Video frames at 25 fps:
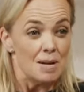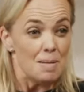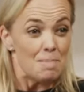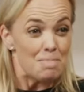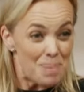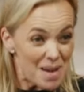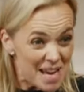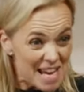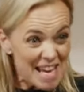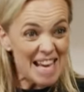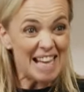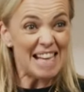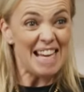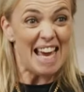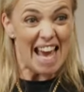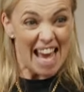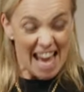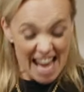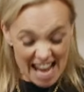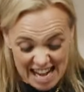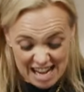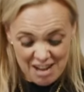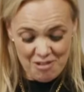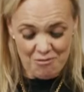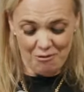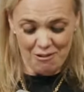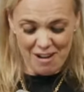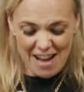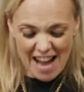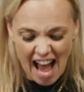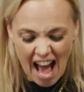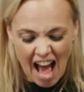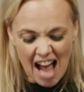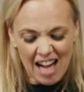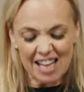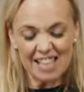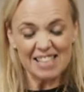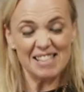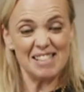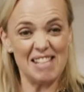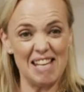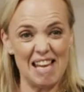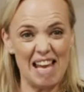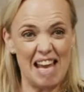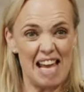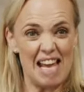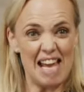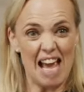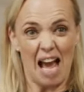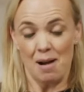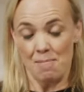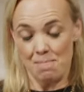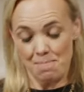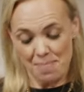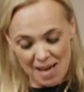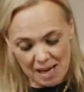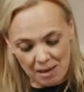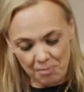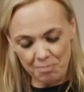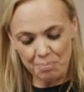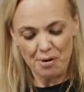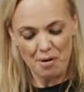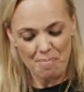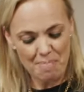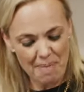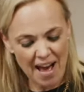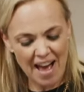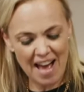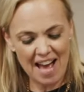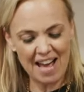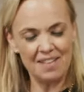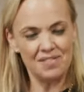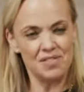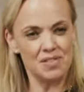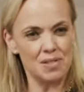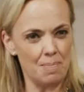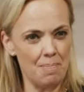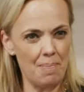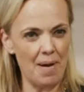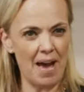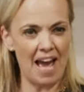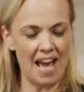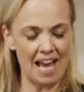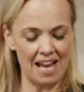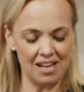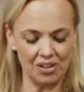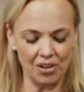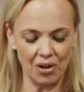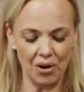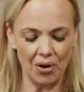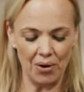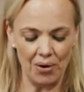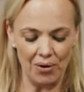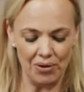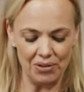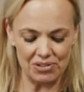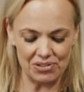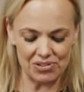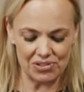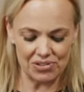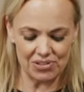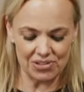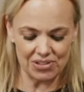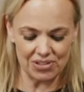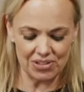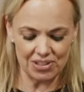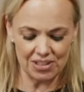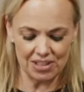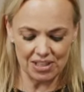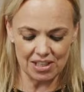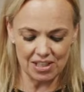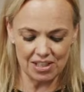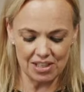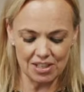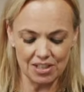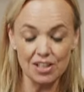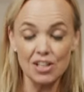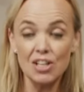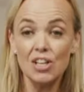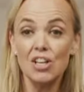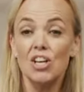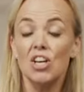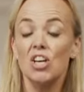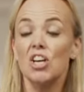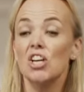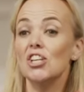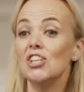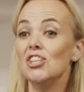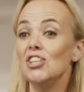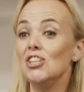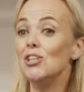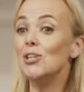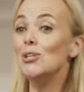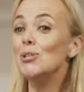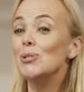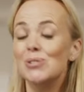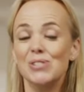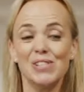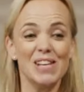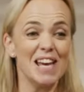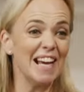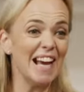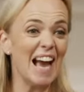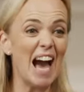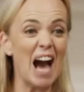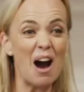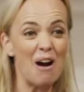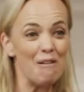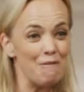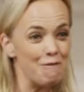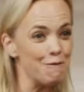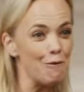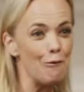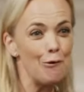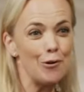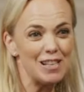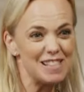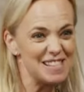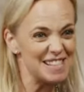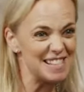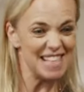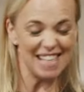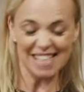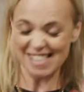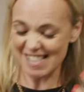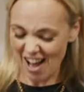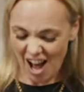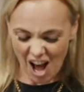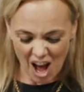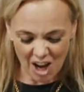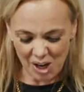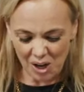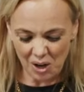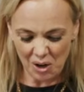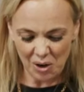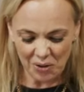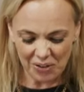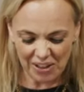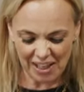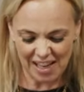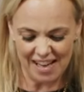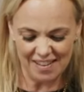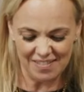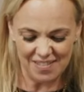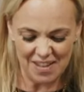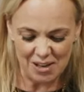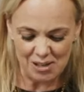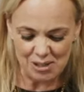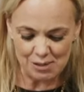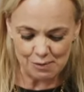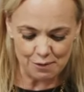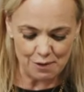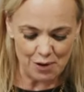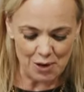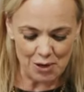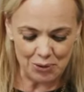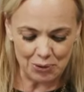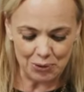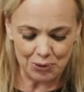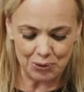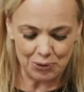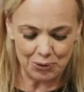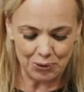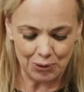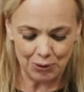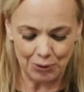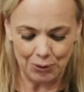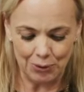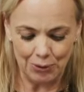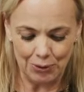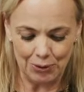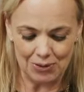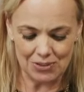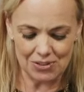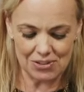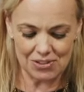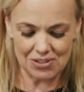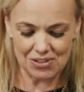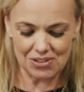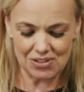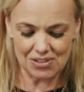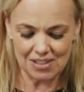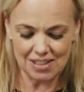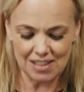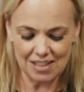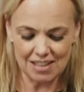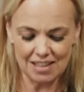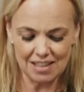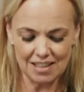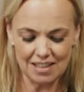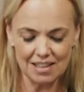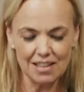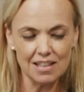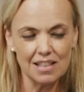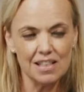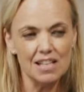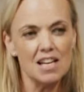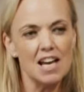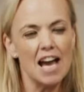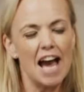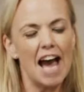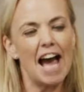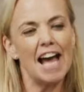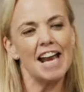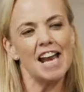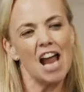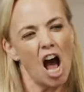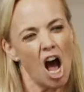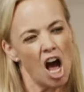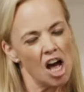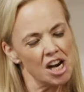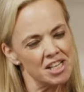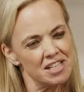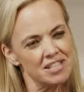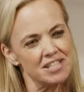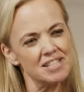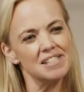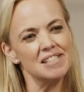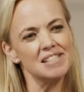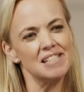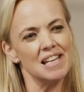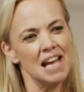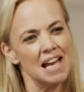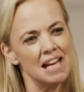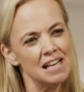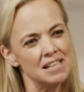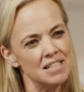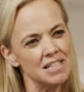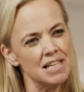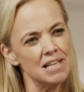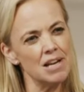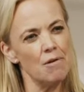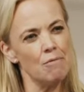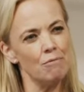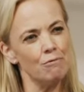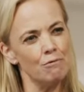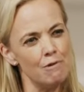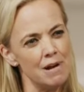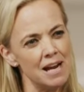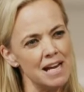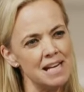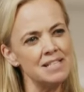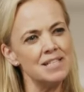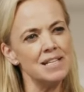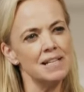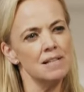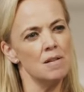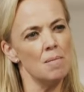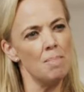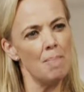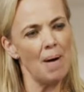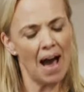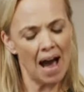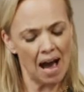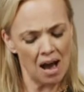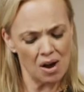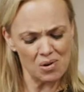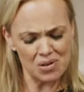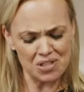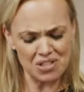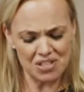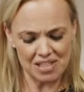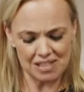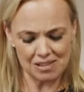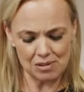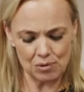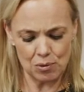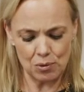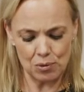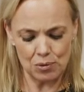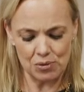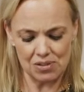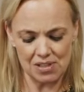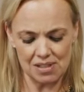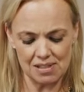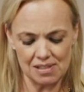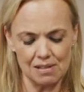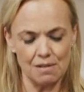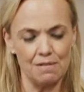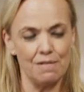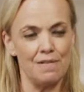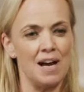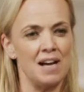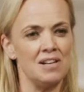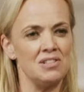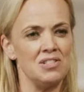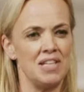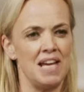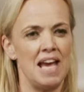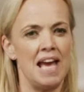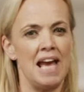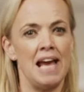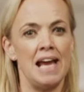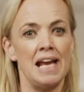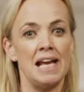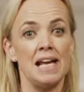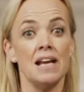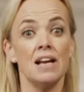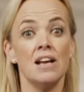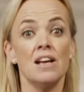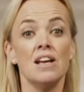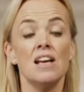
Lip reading: Being in reality and being prepared to pay a cost. Using our voices, unlocking those vocal cords. And understanding and reading the power discourses of our day